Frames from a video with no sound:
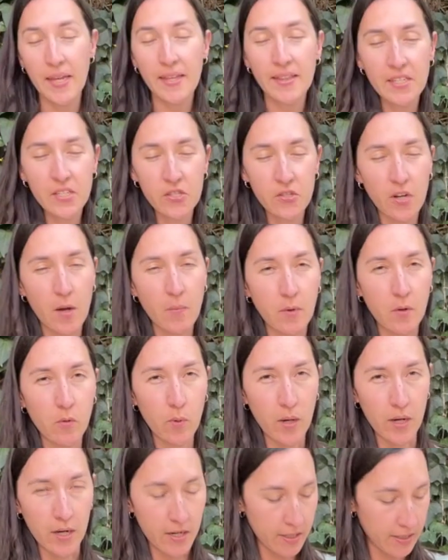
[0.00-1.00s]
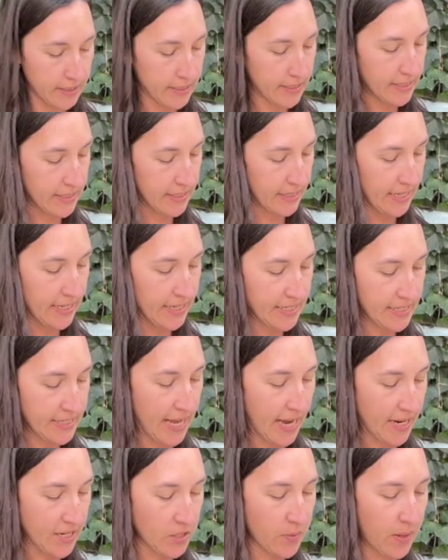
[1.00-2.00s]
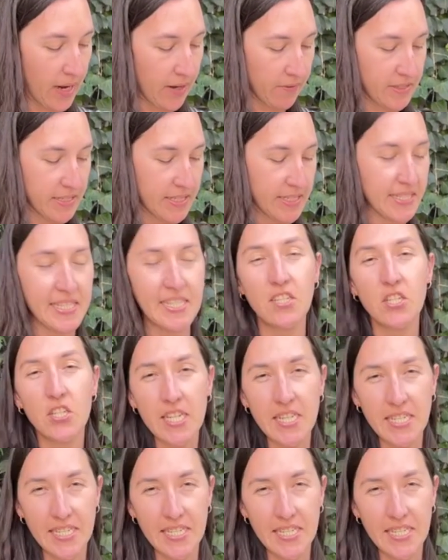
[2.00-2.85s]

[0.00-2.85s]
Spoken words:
the Scrubba works is that you have to cinch it